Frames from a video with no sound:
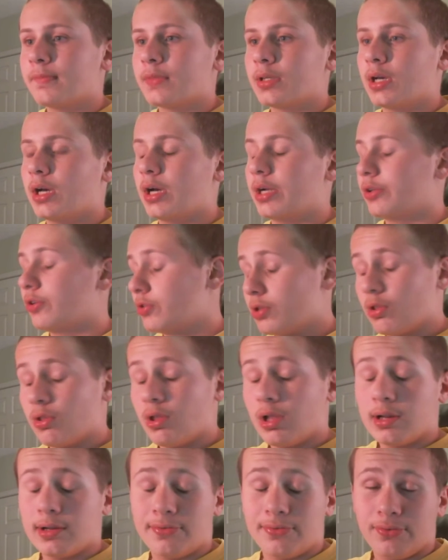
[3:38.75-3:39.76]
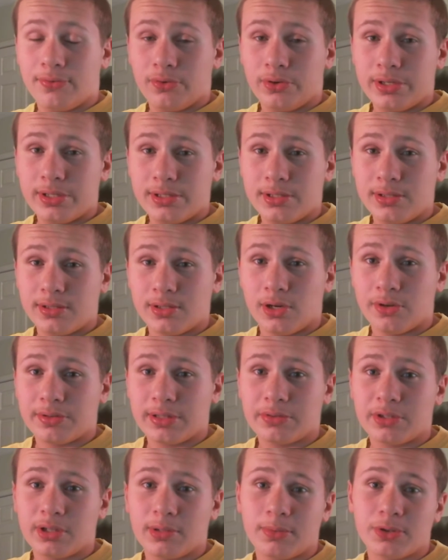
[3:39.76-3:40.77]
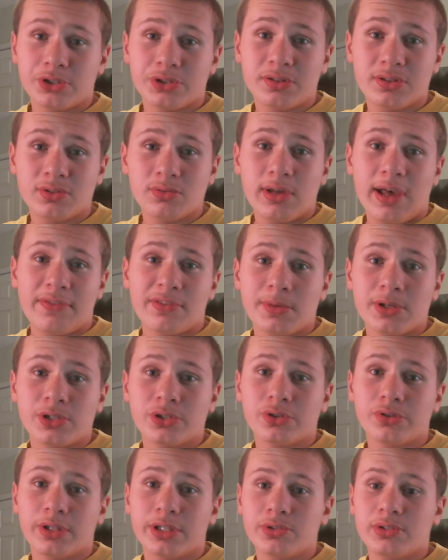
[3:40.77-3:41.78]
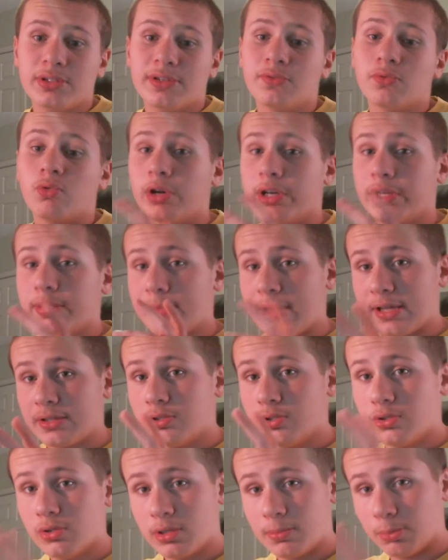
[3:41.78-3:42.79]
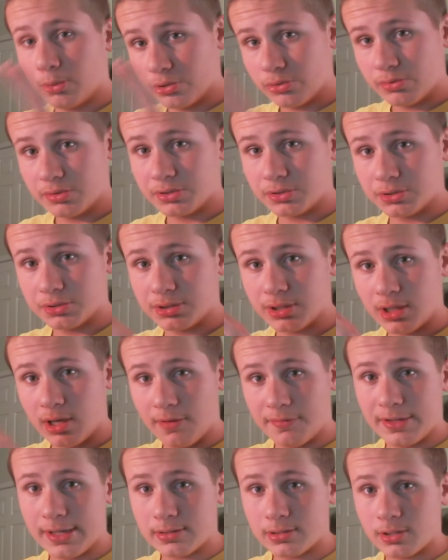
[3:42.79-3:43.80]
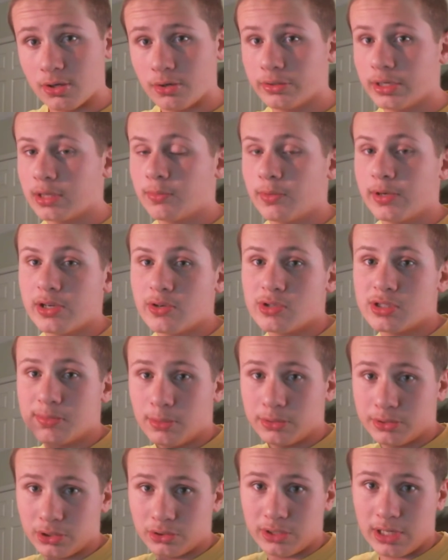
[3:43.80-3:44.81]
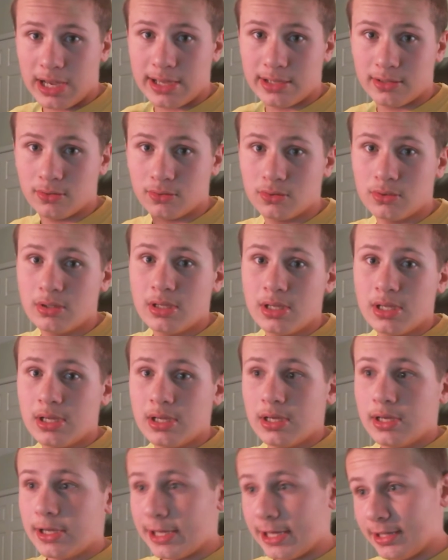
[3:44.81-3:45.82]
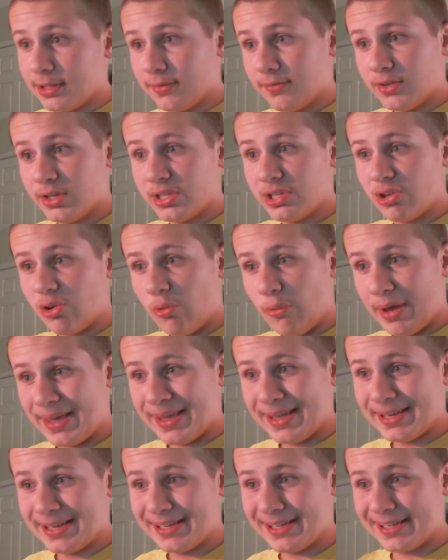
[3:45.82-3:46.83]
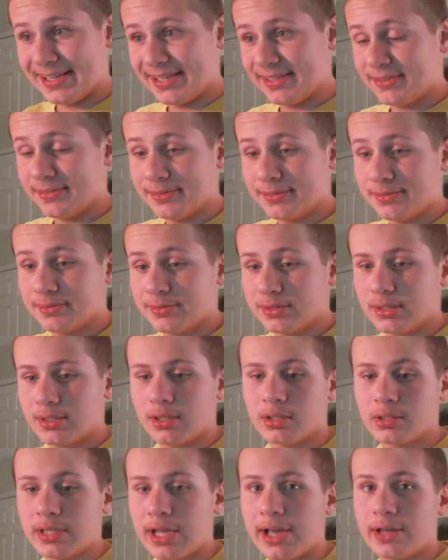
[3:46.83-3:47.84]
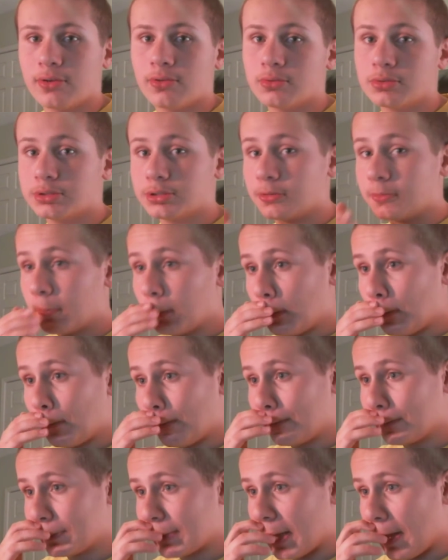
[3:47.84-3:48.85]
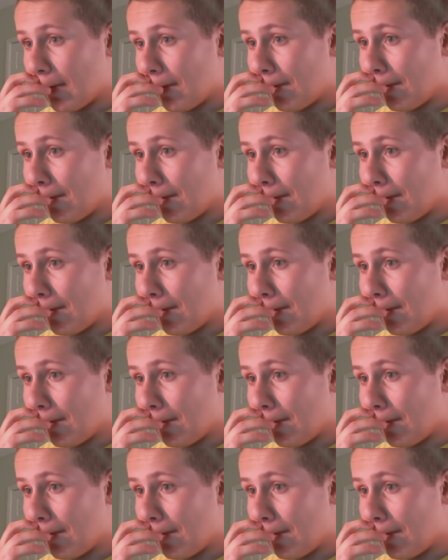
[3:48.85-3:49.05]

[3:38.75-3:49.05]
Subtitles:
There's a lot of free songs out there, but you still have to make sure that you give credit back to the producers of that song. That's why I always put their title and the video and in the title, so yeah.